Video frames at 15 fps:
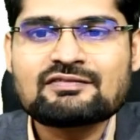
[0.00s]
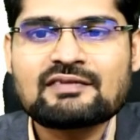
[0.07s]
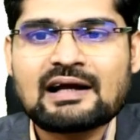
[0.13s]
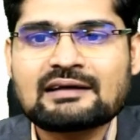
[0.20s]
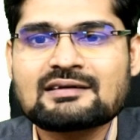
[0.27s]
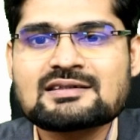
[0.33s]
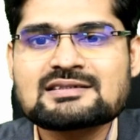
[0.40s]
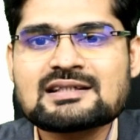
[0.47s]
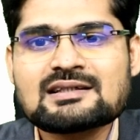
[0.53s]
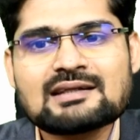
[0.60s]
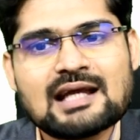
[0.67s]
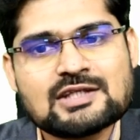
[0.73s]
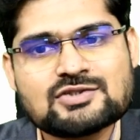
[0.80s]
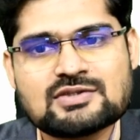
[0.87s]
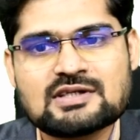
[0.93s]
factors and
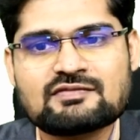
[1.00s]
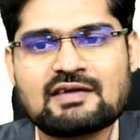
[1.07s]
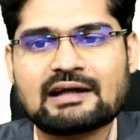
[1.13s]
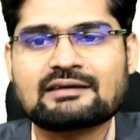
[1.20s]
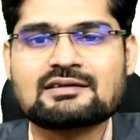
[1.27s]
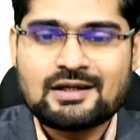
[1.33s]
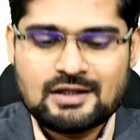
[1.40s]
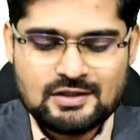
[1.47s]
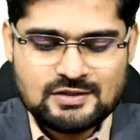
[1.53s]
natural factors.